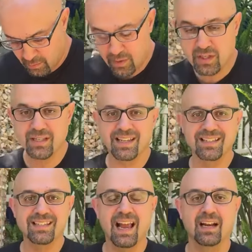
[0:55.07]
which is
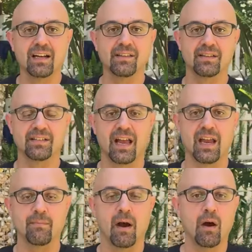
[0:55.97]
exactly the
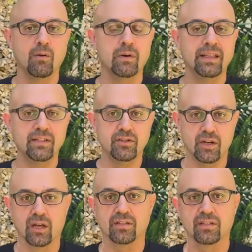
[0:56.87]
same, only
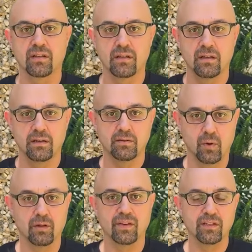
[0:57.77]
just
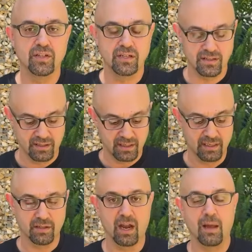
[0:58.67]
12 inches
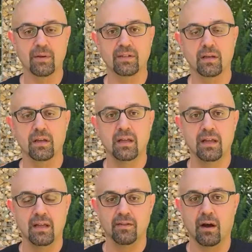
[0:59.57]
in diameter. The